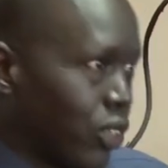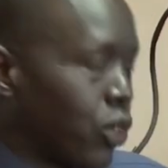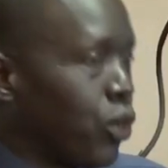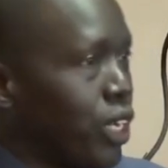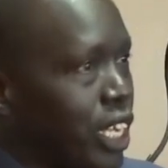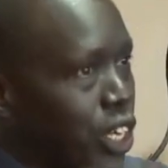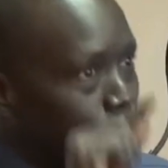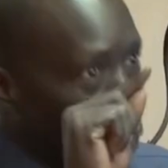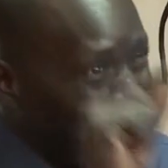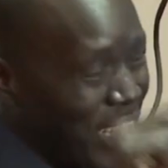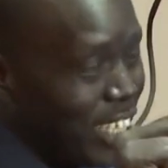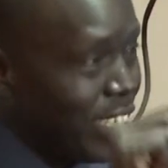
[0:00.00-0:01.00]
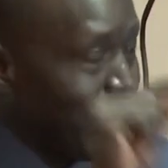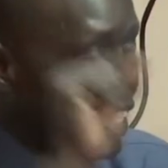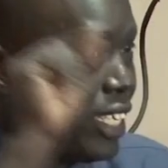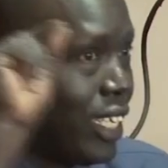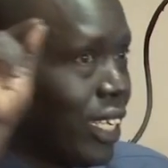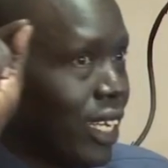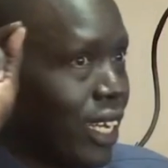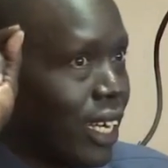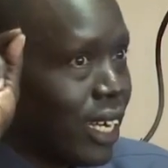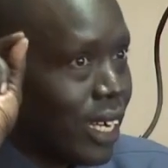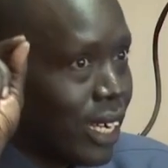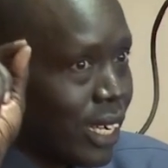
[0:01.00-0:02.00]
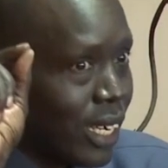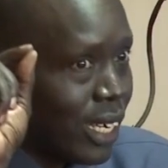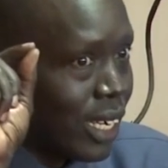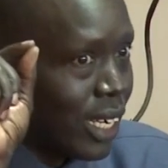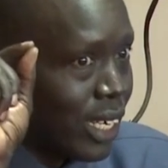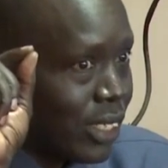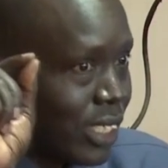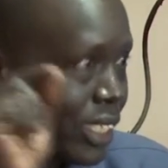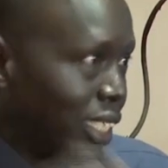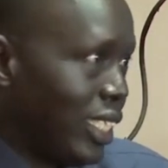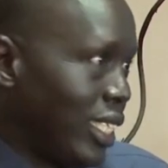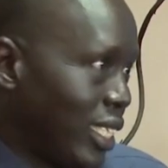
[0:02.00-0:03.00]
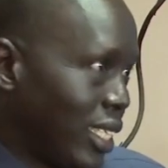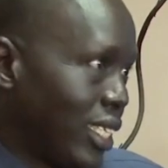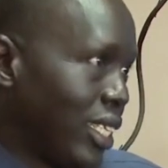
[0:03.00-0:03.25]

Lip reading: So in 2016,